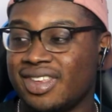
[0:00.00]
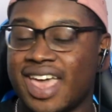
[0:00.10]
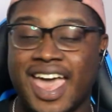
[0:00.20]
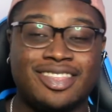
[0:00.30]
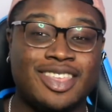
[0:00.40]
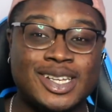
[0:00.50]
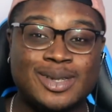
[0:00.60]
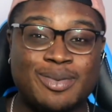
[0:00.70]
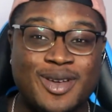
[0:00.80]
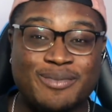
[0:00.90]
At this
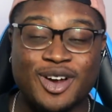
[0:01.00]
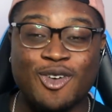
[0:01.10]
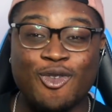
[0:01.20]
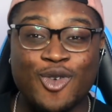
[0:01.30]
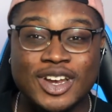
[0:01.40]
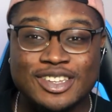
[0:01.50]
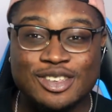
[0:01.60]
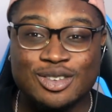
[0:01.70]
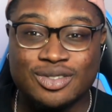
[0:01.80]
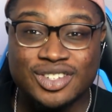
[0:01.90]
point, bro, what do
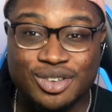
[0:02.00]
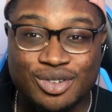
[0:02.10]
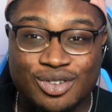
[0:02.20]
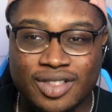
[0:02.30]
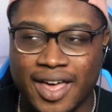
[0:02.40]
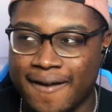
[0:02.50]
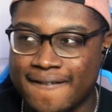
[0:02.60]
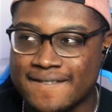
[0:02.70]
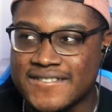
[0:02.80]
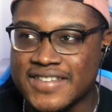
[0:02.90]
you do? Like,
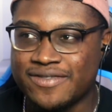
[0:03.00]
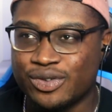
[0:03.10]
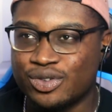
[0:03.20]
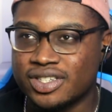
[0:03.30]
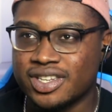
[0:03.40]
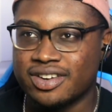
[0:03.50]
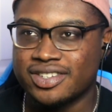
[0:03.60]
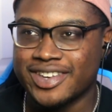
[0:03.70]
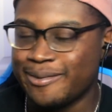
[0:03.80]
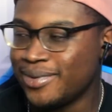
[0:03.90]
if you just let
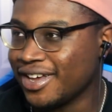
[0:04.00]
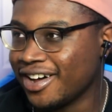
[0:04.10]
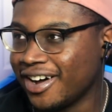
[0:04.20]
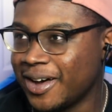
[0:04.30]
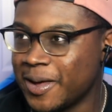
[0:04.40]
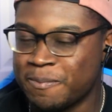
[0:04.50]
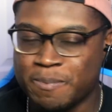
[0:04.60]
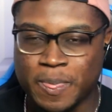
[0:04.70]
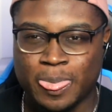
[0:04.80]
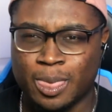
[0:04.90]
yourself be caught,
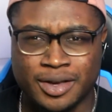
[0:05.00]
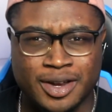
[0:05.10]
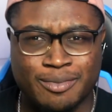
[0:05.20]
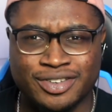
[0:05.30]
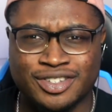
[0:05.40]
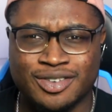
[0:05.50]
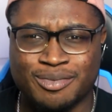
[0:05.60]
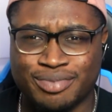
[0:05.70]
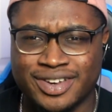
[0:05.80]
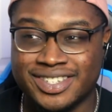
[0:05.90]
they're going to put you in
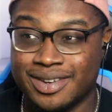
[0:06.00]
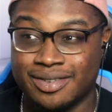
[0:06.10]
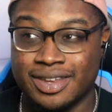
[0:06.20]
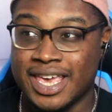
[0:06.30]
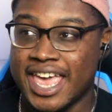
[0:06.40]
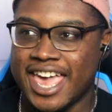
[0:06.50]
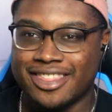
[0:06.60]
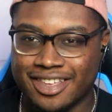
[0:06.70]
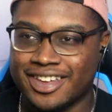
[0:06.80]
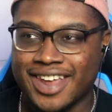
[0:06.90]
prison, and
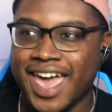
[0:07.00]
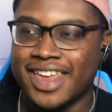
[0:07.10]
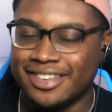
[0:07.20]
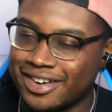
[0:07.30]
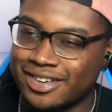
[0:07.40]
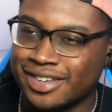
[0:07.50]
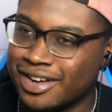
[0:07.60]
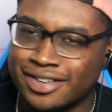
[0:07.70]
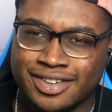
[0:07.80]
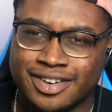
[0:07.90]
they're going to add years
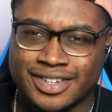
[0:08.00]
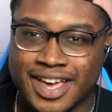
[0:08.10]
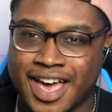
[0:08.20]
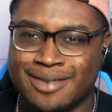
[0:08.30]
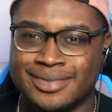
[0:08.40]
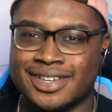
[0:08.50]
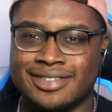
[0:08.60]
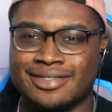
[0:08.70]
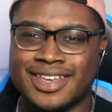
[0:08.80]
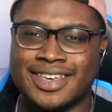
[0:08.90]
onto your time.
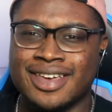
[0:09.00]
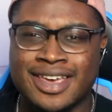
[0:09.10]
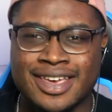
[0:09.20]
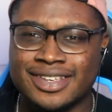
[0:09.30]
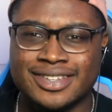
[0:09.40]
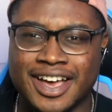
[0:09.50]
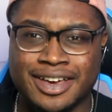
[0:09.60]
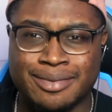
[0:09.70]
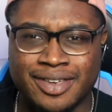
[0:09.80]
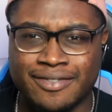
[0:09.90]
So it's not going
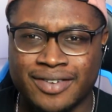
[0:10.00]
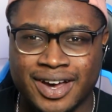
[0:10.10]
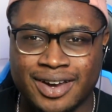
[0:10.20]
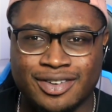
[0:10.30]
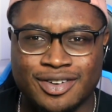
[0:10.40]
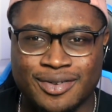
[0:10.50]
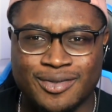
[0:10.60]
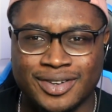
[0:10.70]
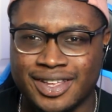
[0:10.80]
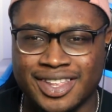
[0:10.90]
to be fun
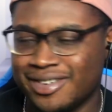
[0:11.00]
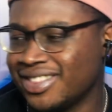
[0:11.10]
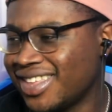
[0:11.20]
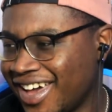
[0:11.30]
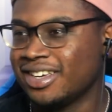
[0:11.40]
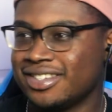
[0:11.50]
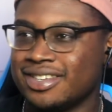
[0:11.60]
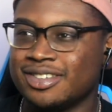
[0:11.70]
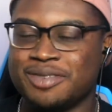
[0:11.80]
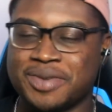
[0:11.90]
dealing with that.
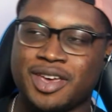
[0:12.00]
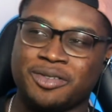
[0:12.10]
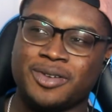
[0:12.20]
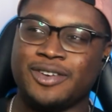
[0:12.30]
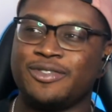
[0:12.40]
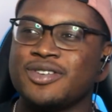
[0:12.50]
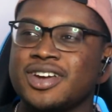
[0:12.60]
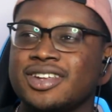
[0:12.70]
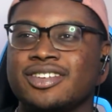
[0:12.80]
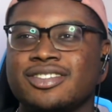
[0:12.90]
So do you make a run for
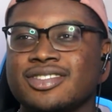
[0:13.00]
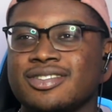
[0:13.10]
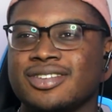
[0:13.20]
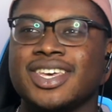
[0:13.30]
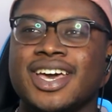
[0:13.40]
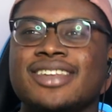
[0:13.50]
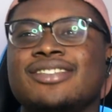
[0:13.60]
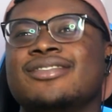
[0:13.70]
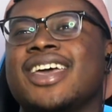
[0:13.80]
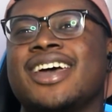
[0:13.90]
it? They're just going to gun
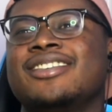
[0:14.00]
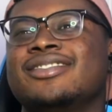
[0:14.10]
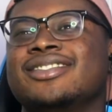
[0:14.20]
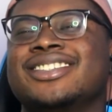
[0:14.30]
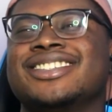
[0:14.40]
you down.